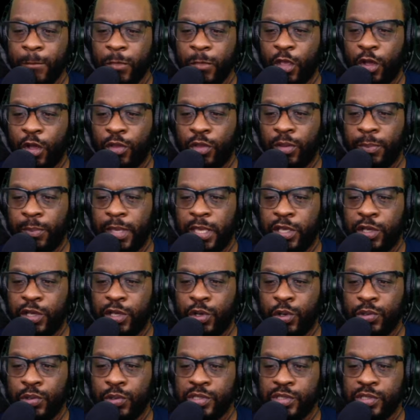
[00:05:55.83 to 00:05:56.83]
are the main
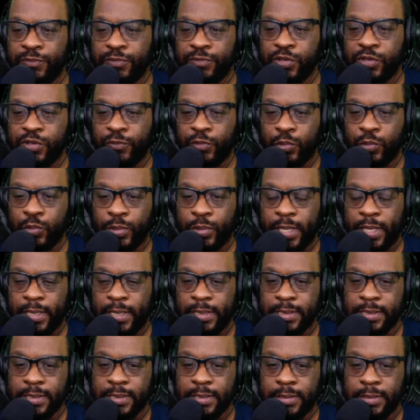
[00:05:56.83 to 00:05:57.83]
causes of cervical
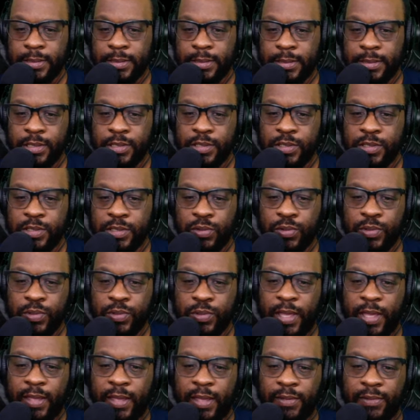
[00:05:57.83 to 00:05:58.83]
cancer. So you
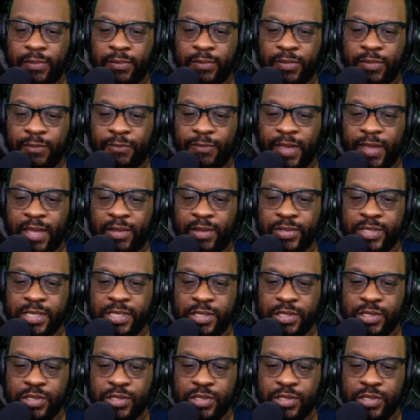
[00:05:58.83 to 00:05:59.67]
have the virus in the